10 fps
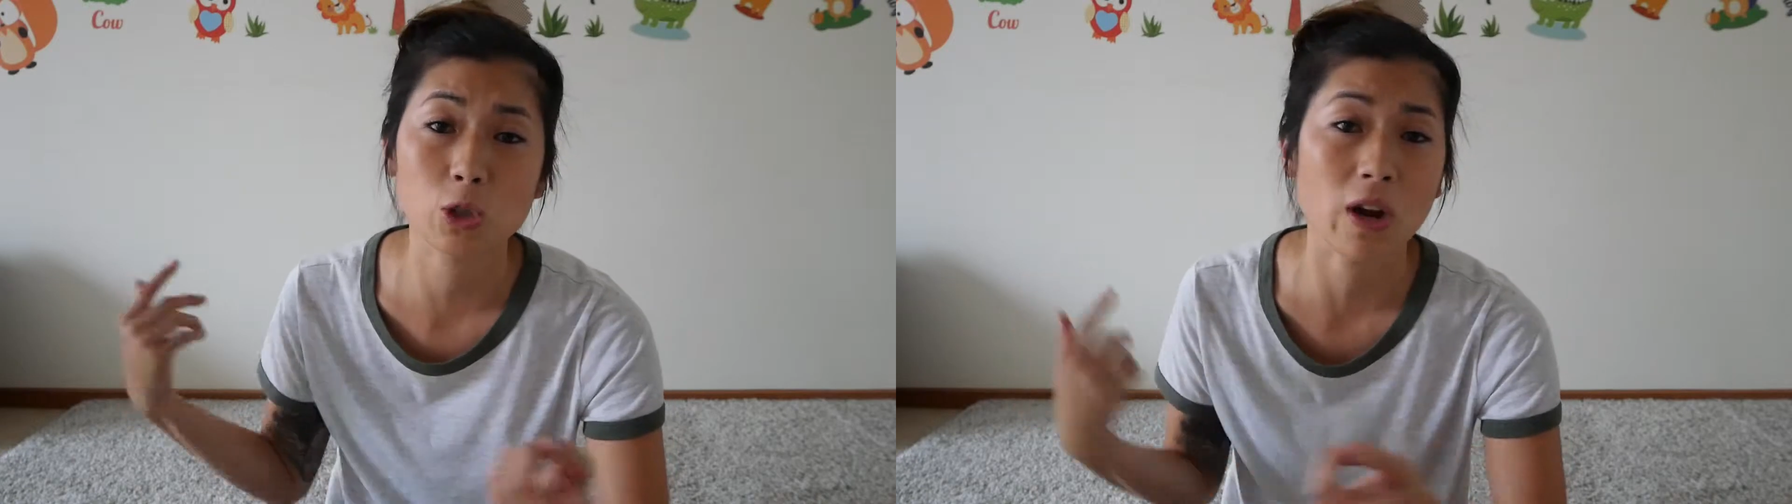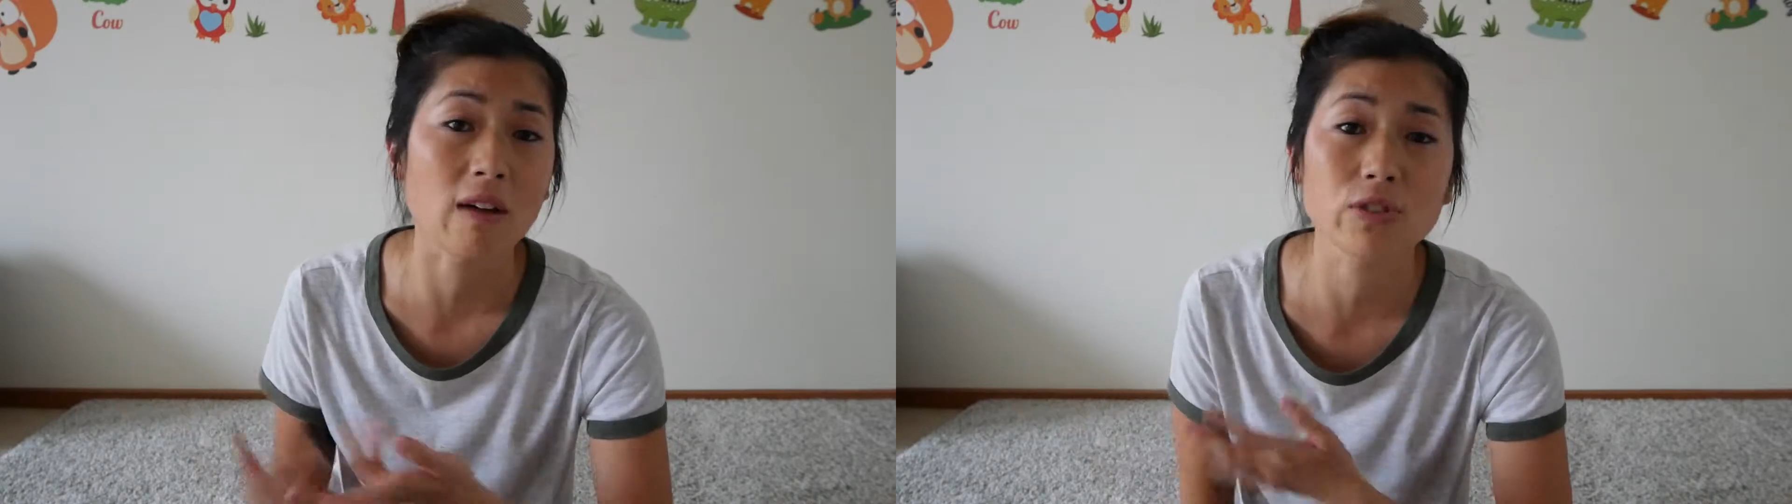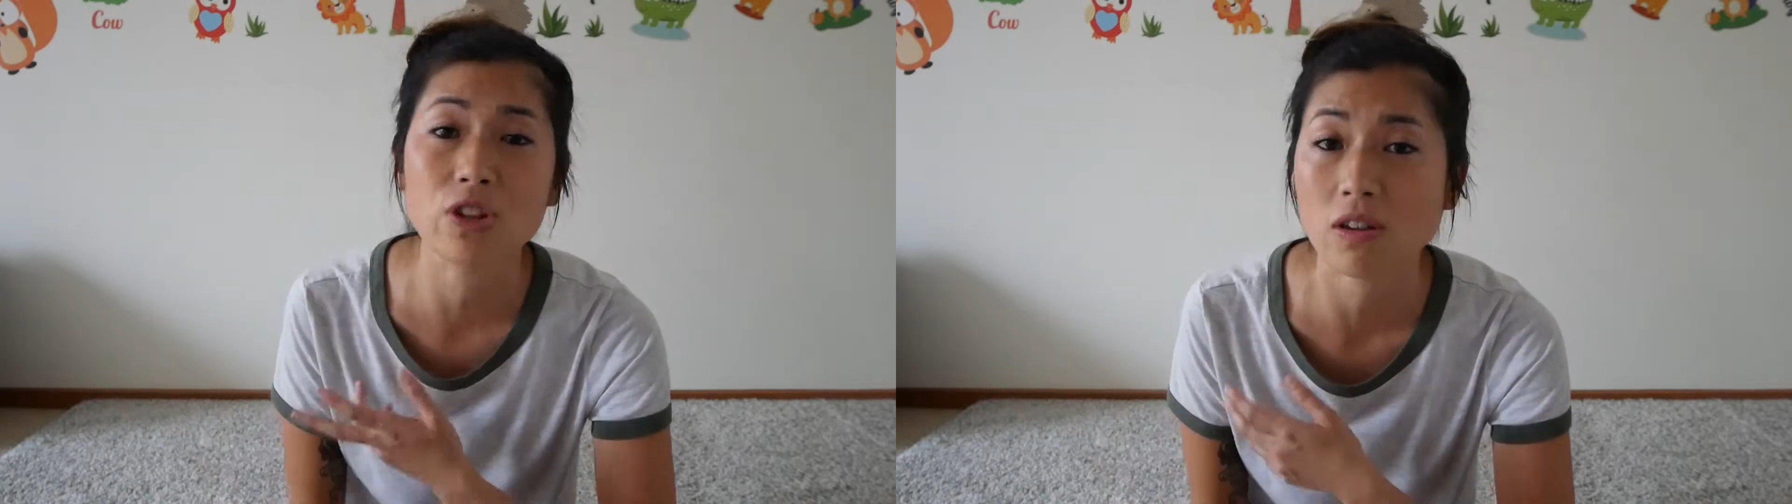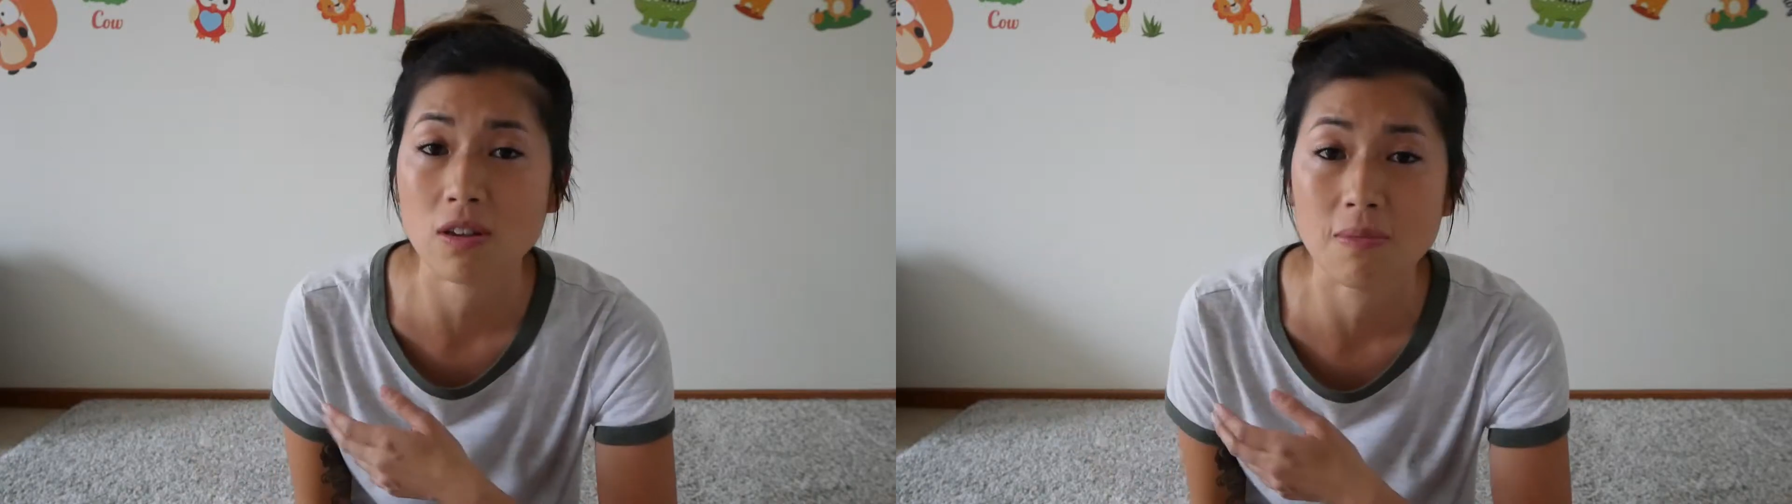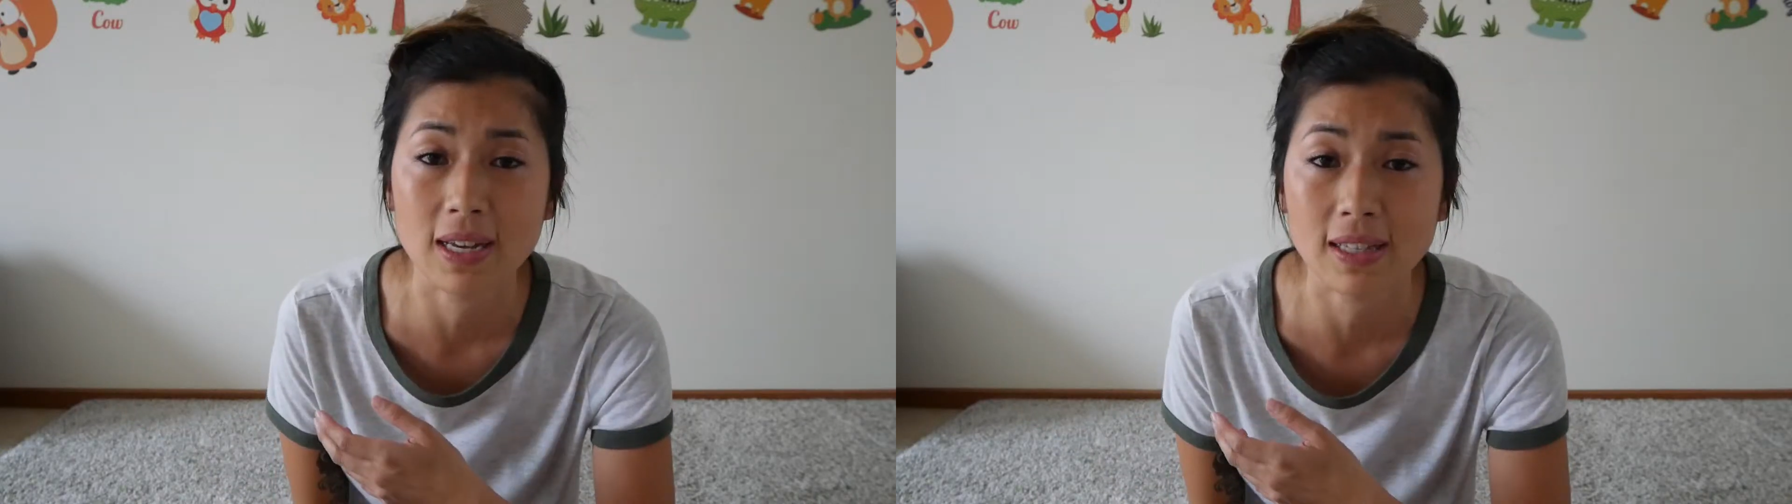travel
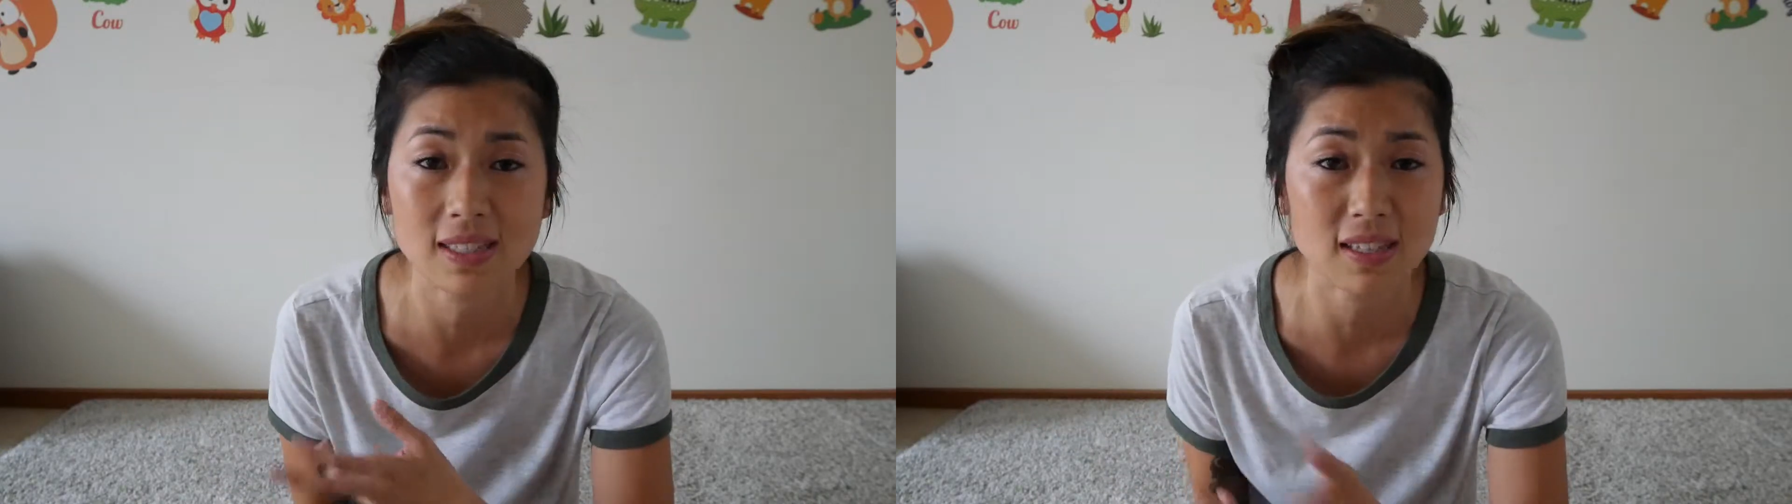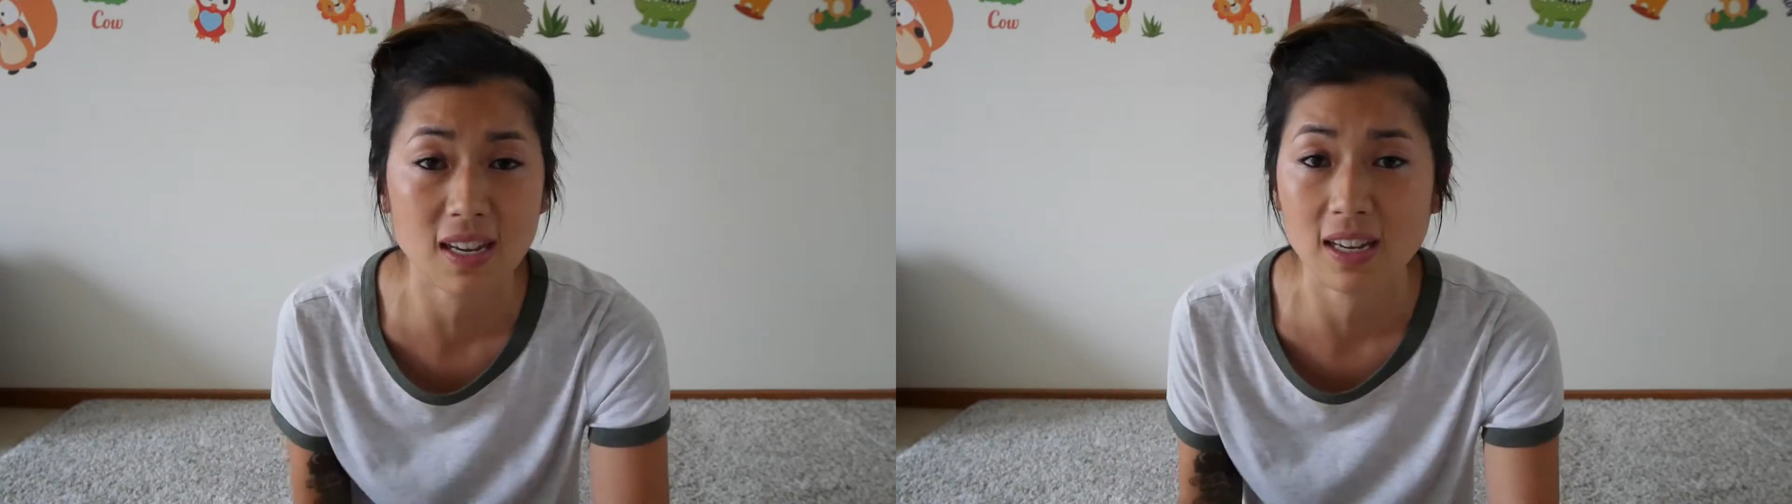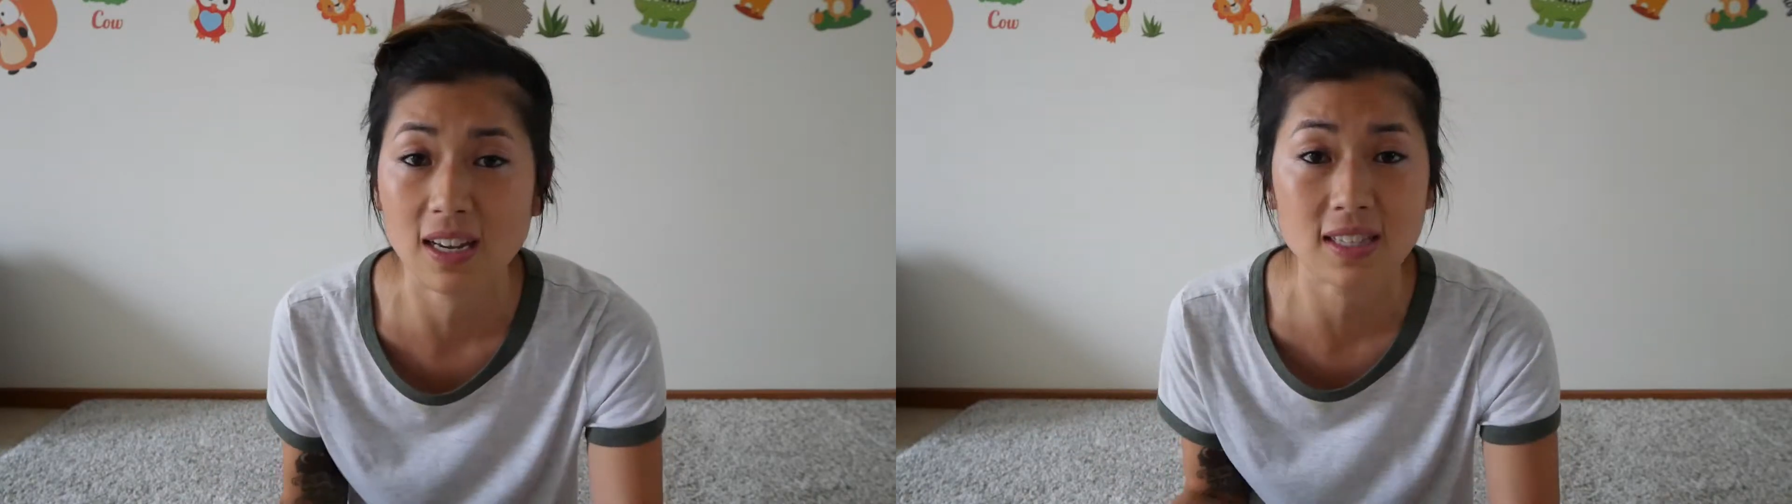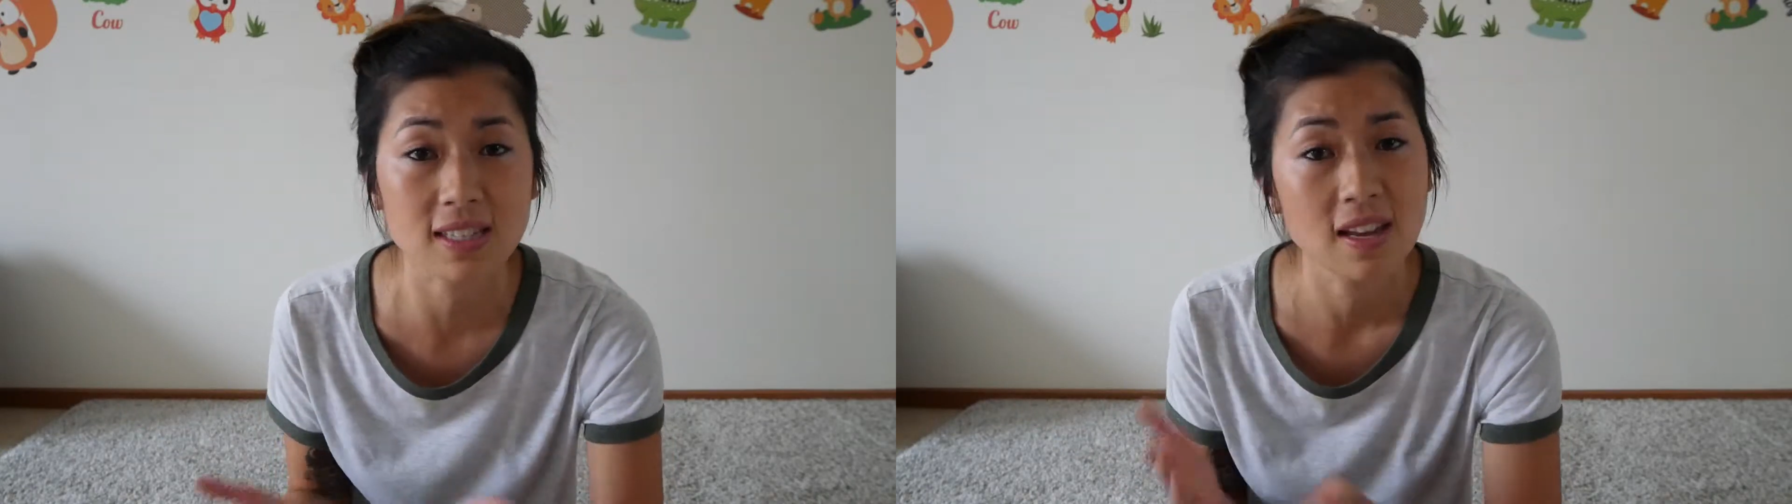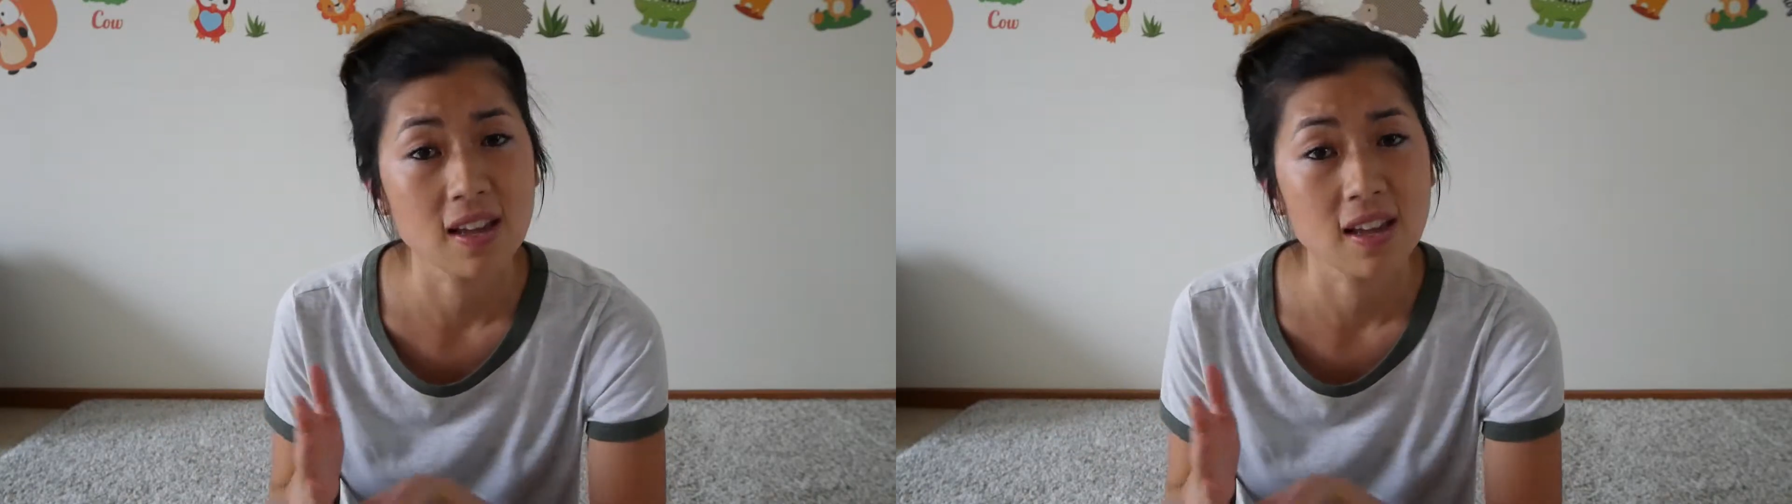documents, tickets,